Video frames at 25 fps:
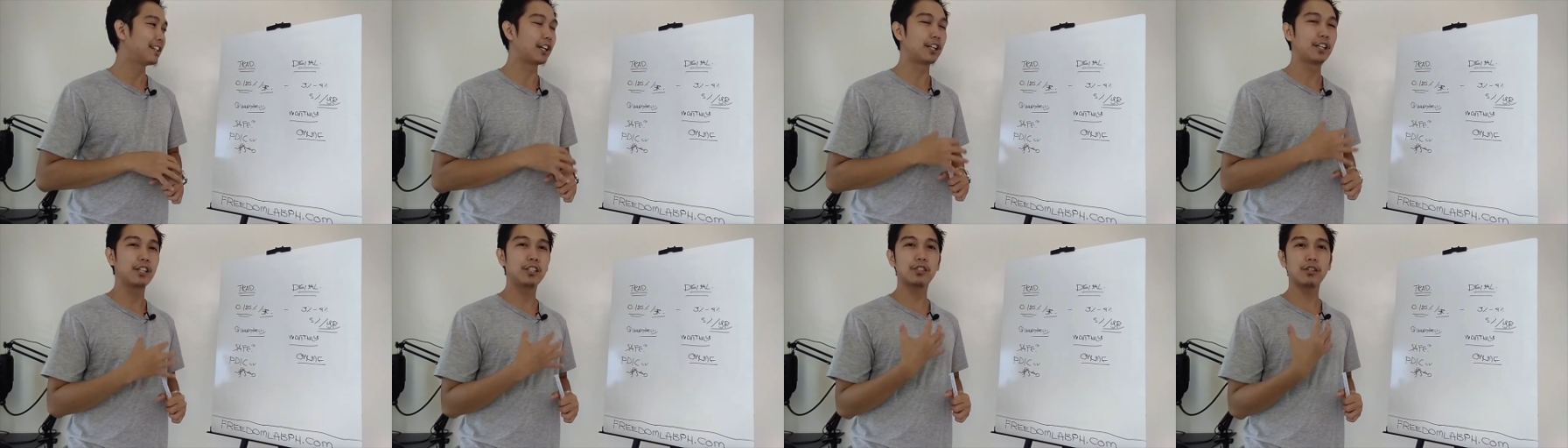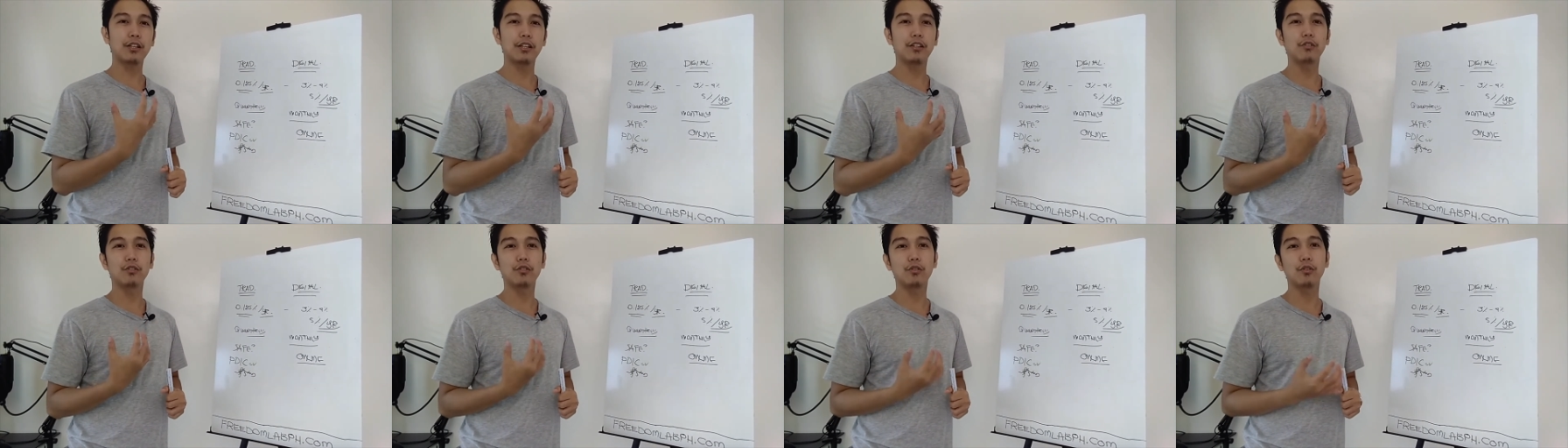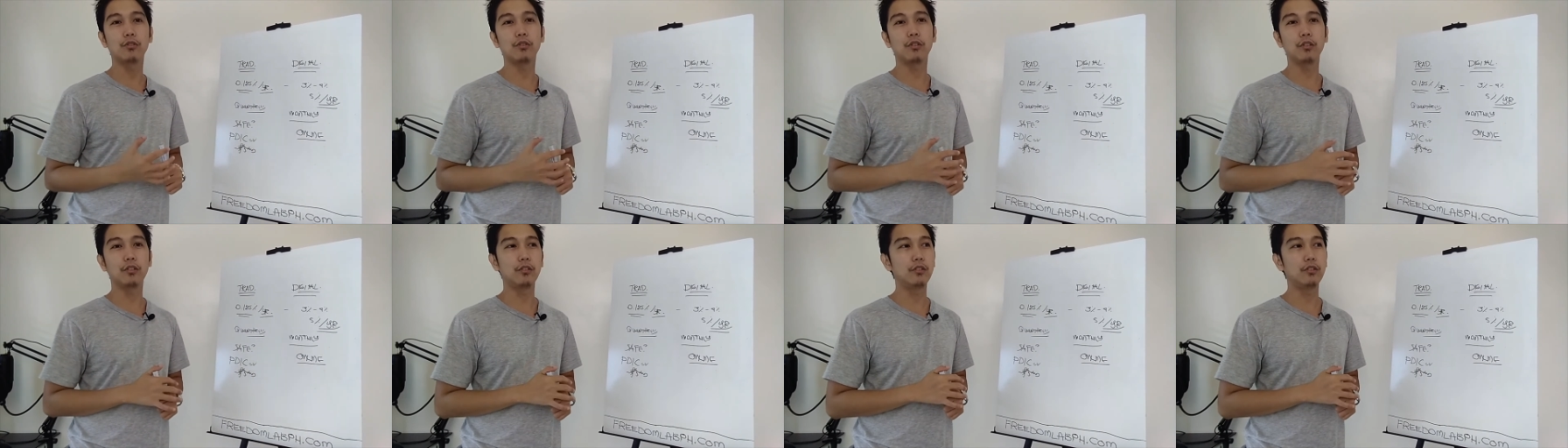I tried
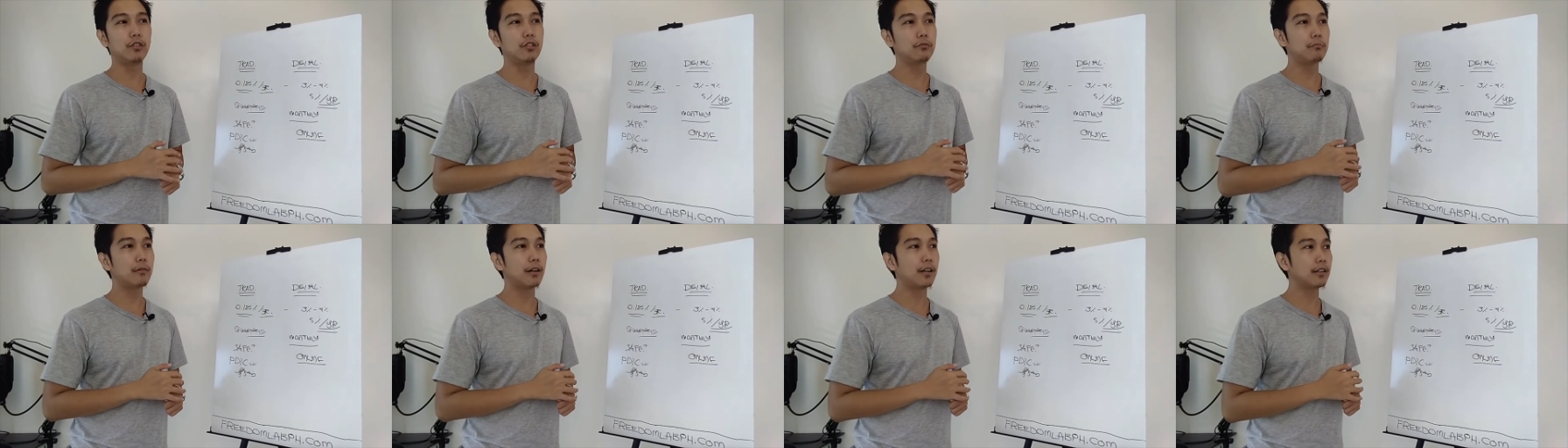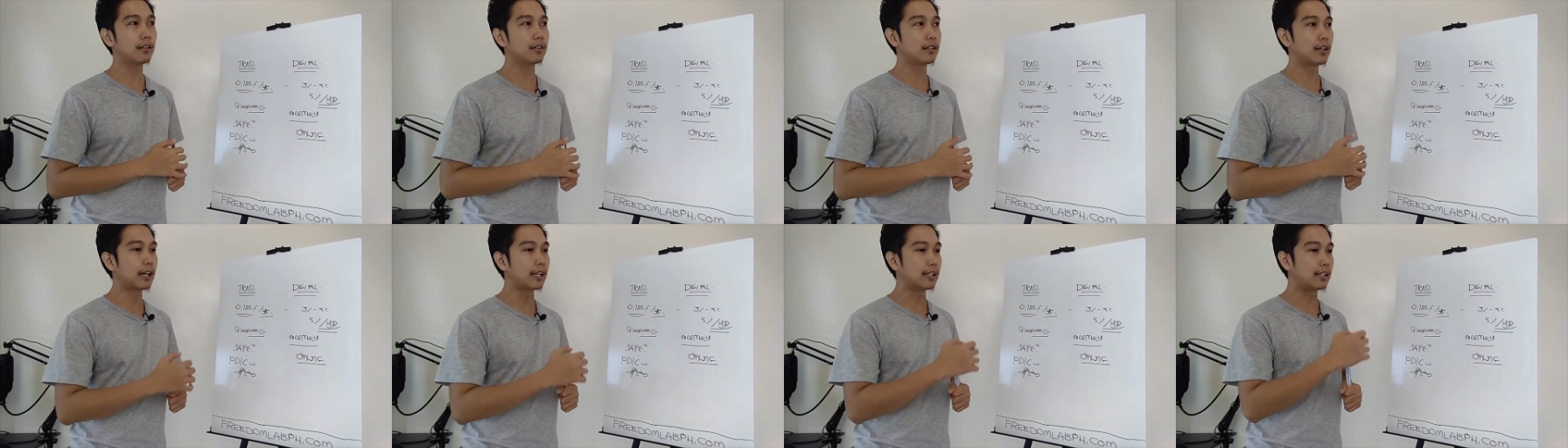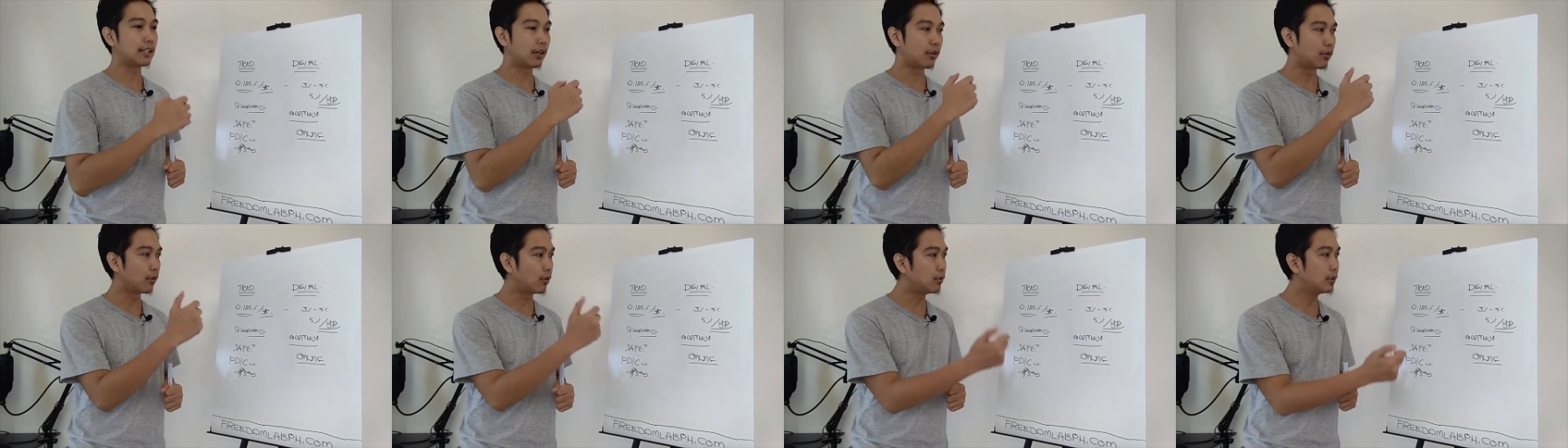also Union Bank. I
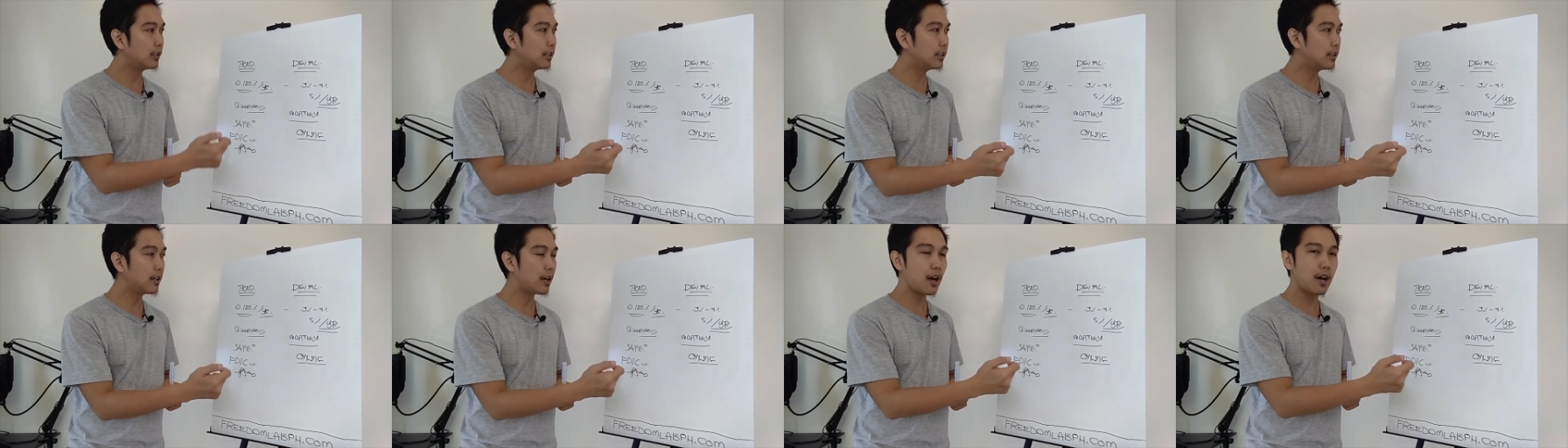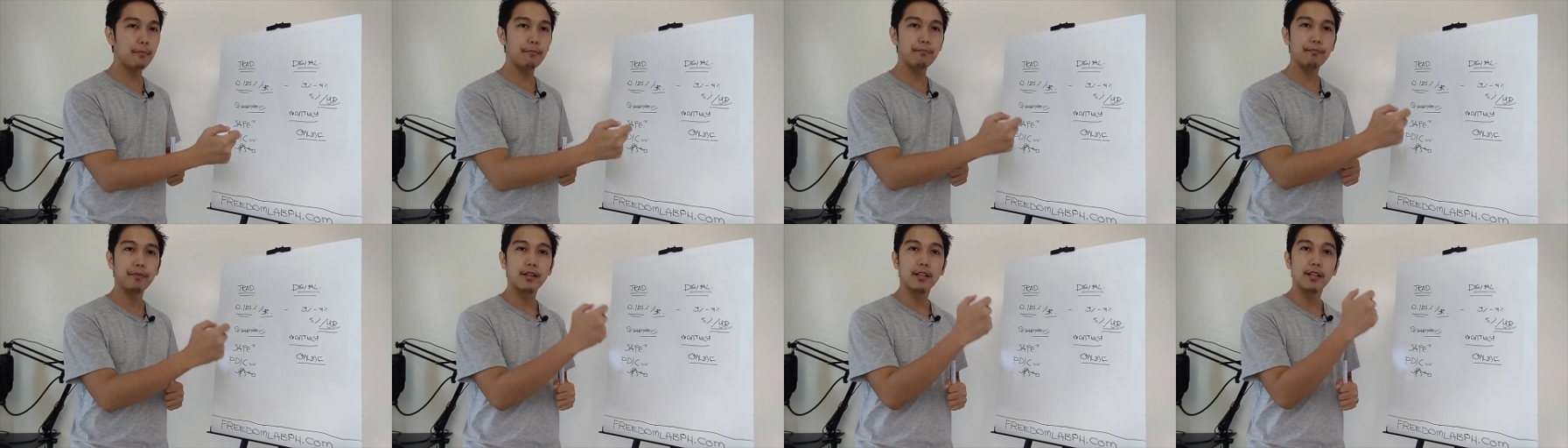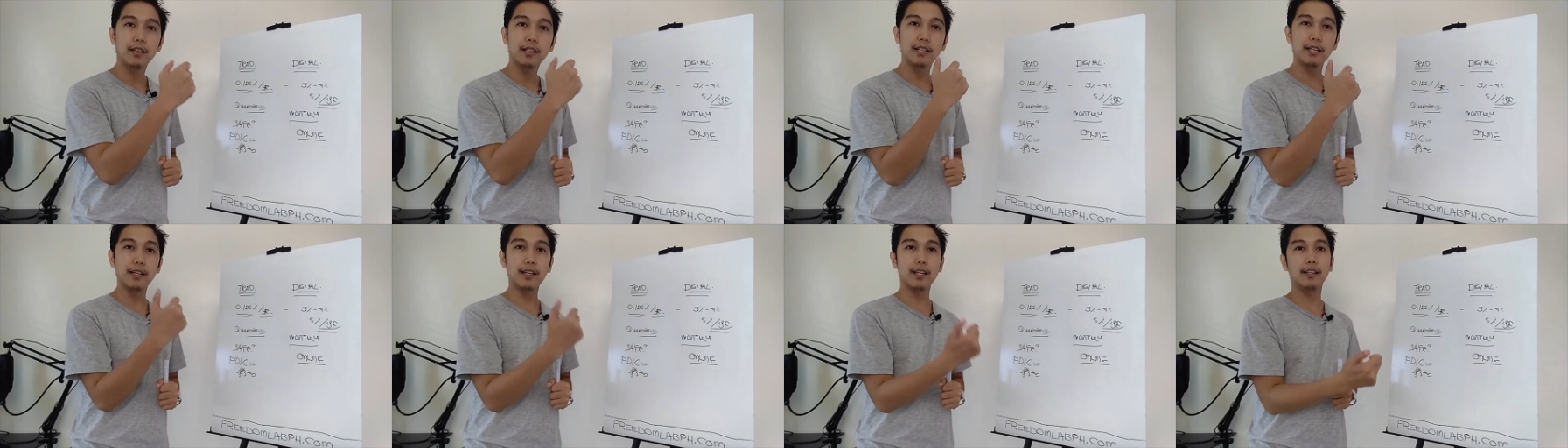downloaded the app,
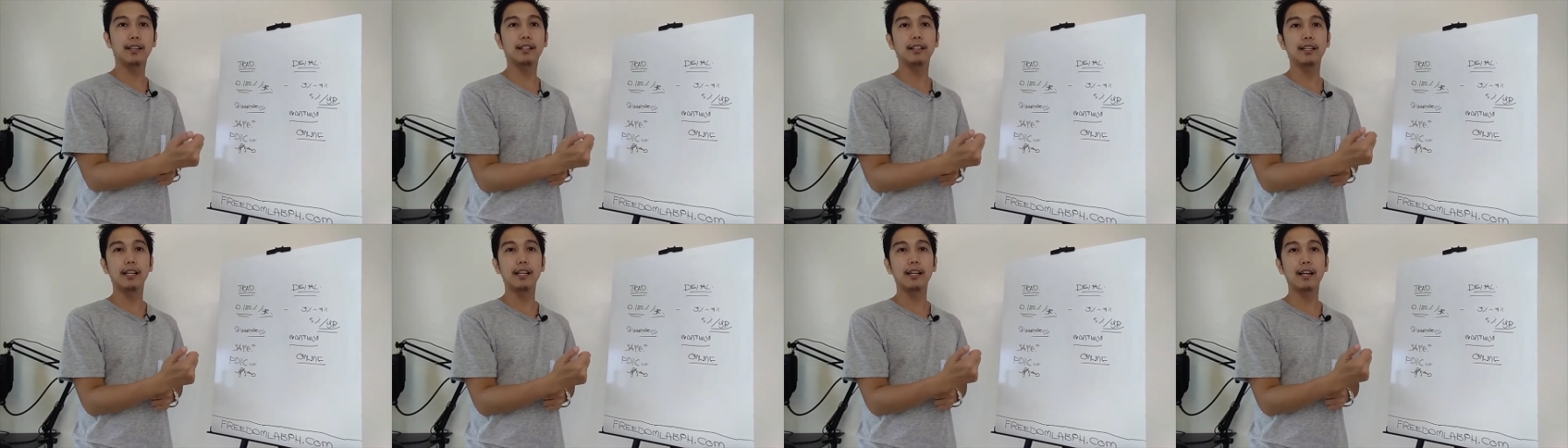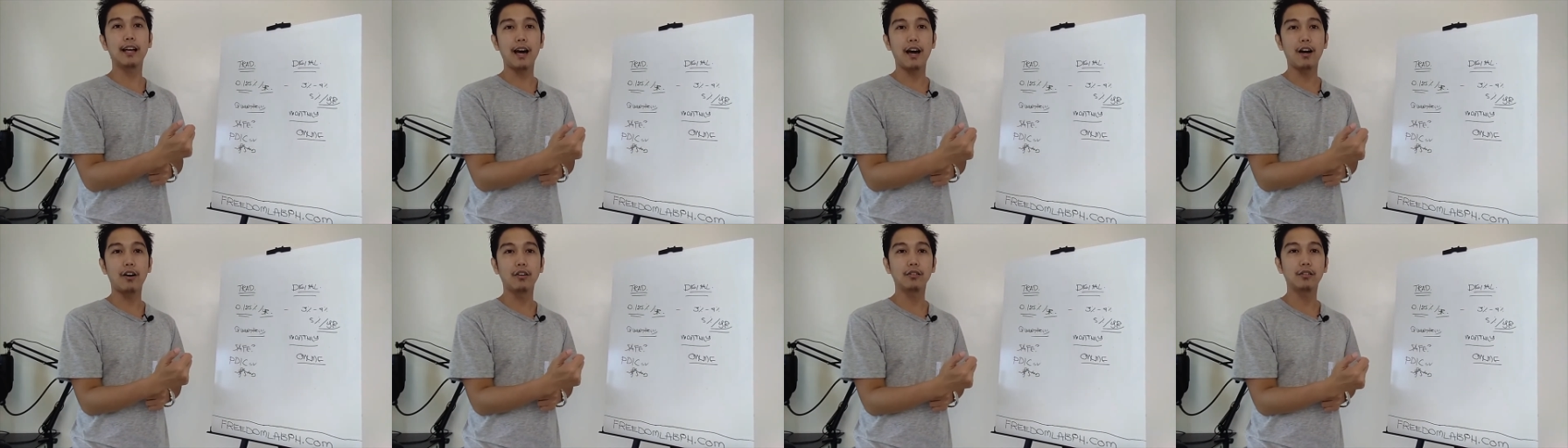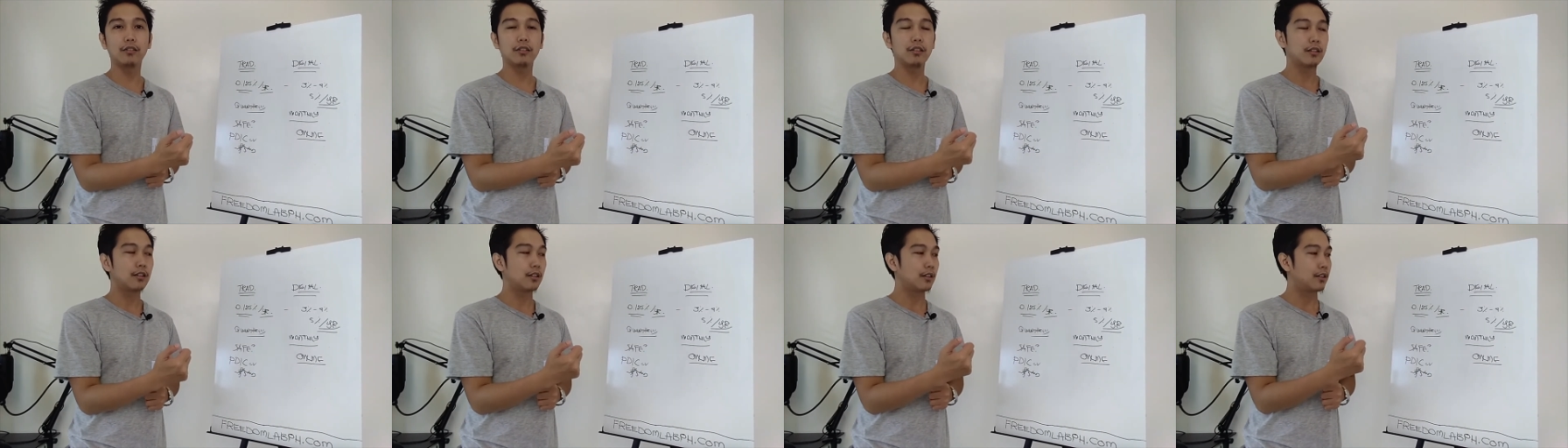created an
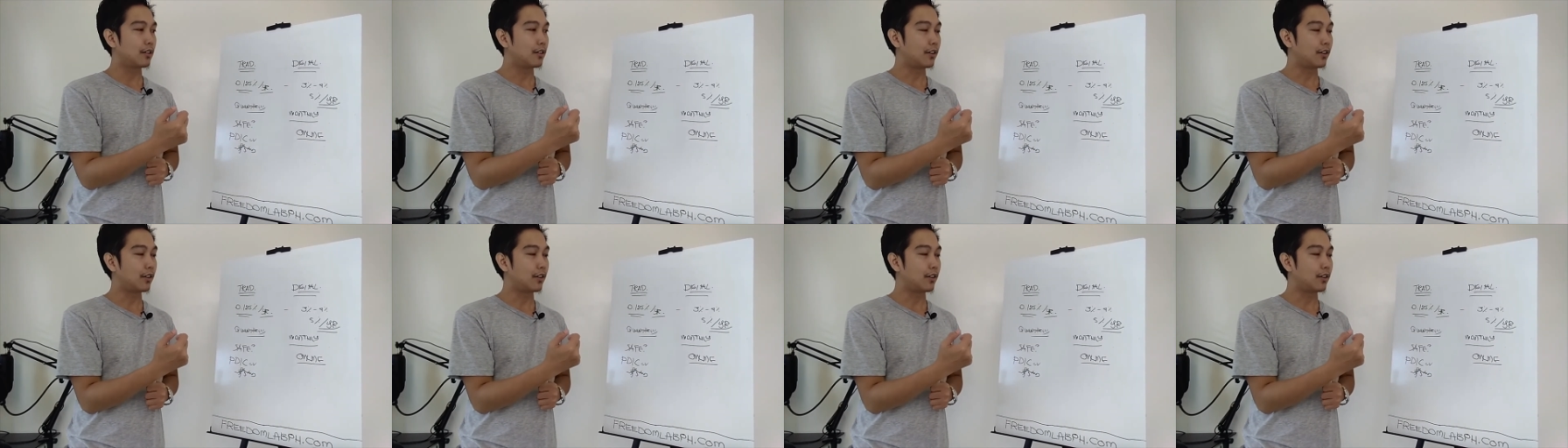account